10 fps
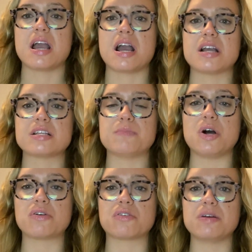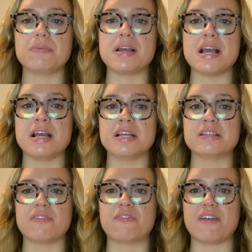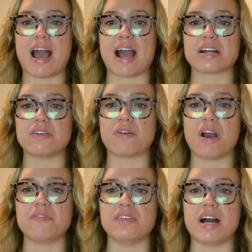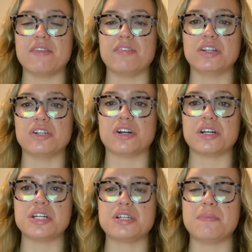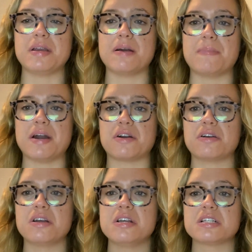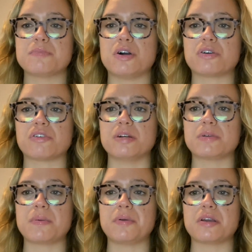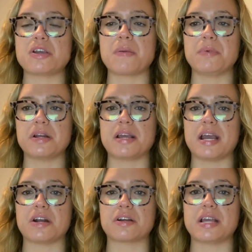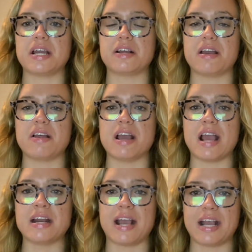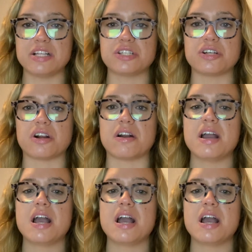A small group is a fact of life, and learning to be a better small group communicator can enhance your